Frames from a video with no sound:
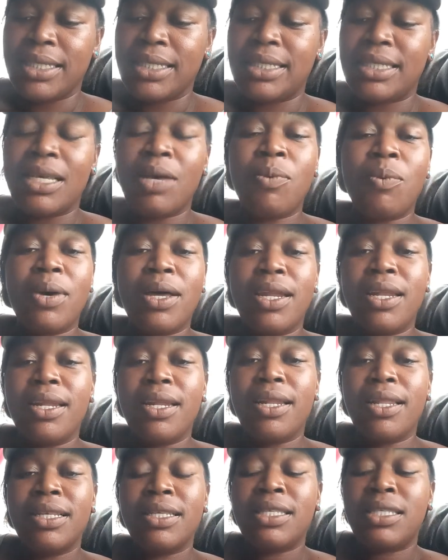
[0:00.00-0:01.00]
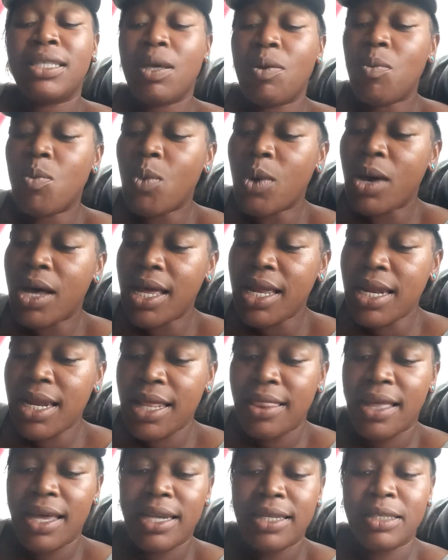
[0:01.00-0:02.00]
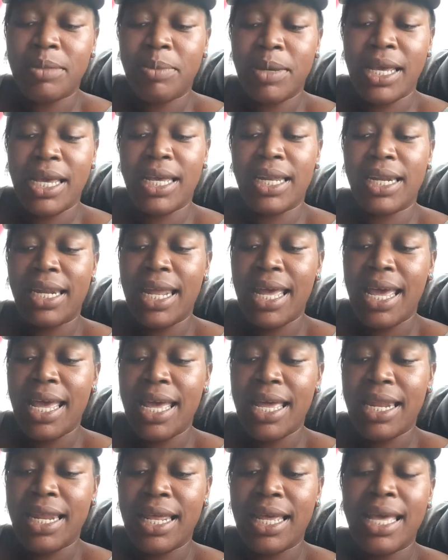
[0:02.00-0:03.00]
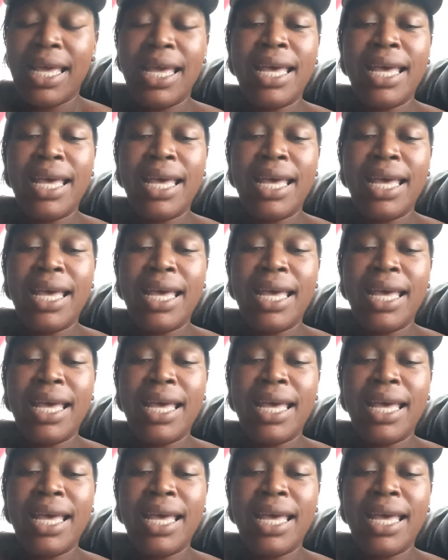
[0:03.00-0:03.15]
Someone that is being led